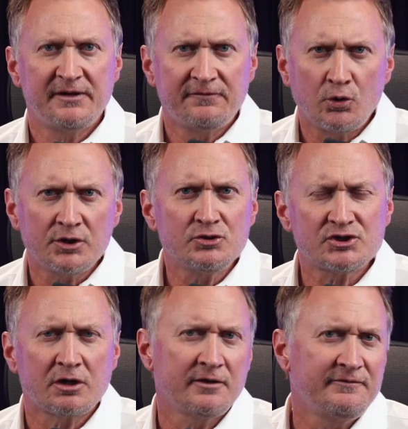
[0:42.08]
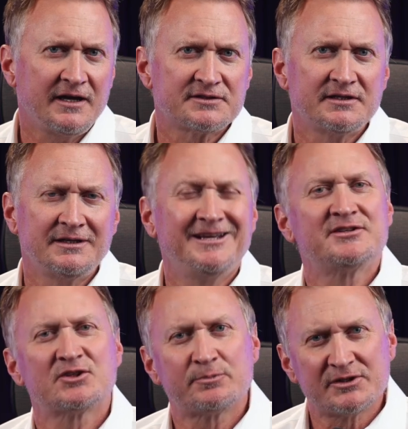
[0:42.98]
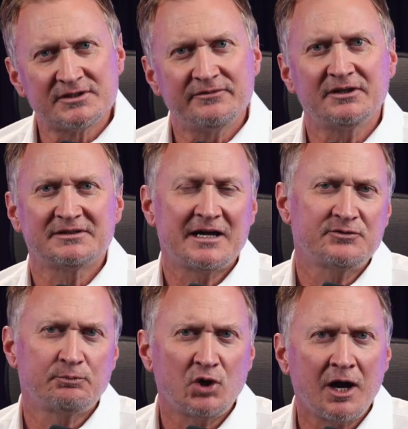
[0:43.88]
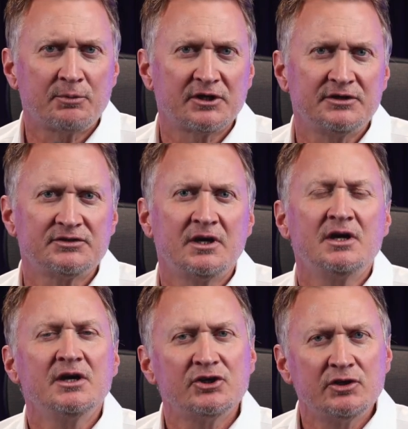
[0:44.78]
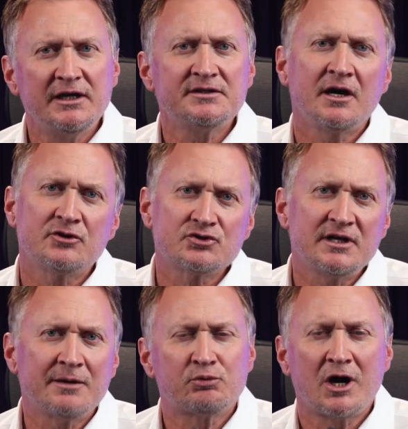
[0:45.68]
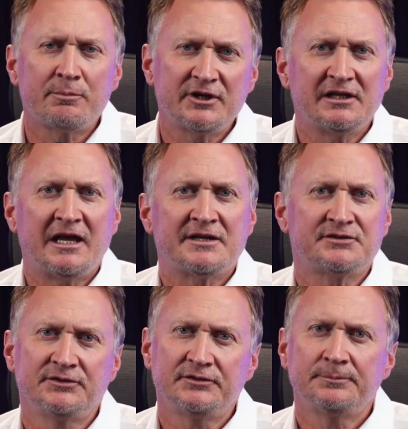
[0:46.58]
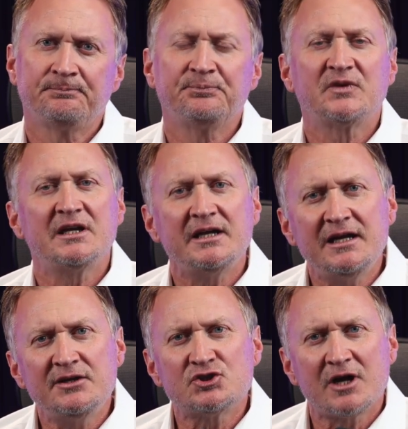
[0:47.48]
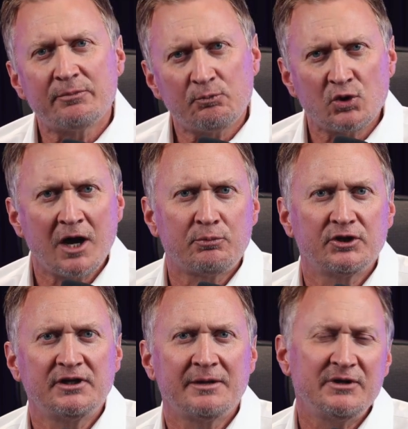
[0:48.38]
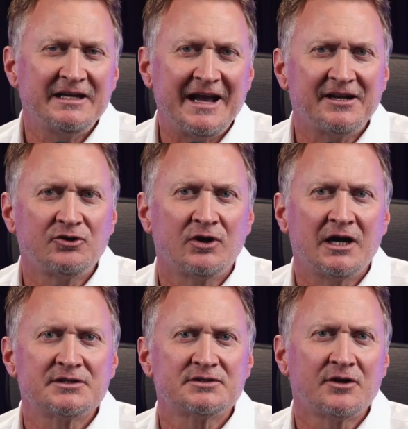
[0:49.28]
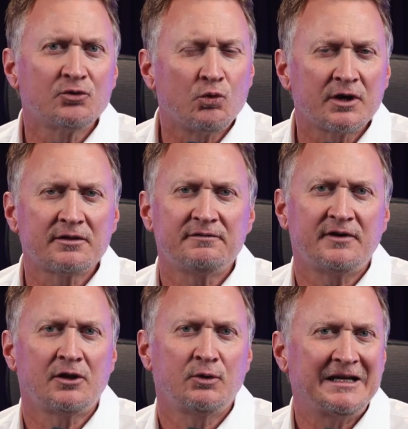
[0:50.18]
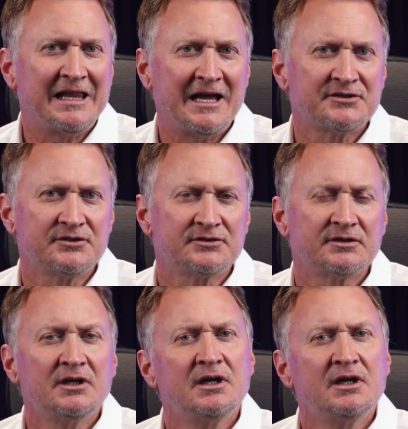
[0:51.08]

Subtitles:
Before you start investing into specific types of properties, you need to understand property classes. Each type of property can be categorized under one of the following classes: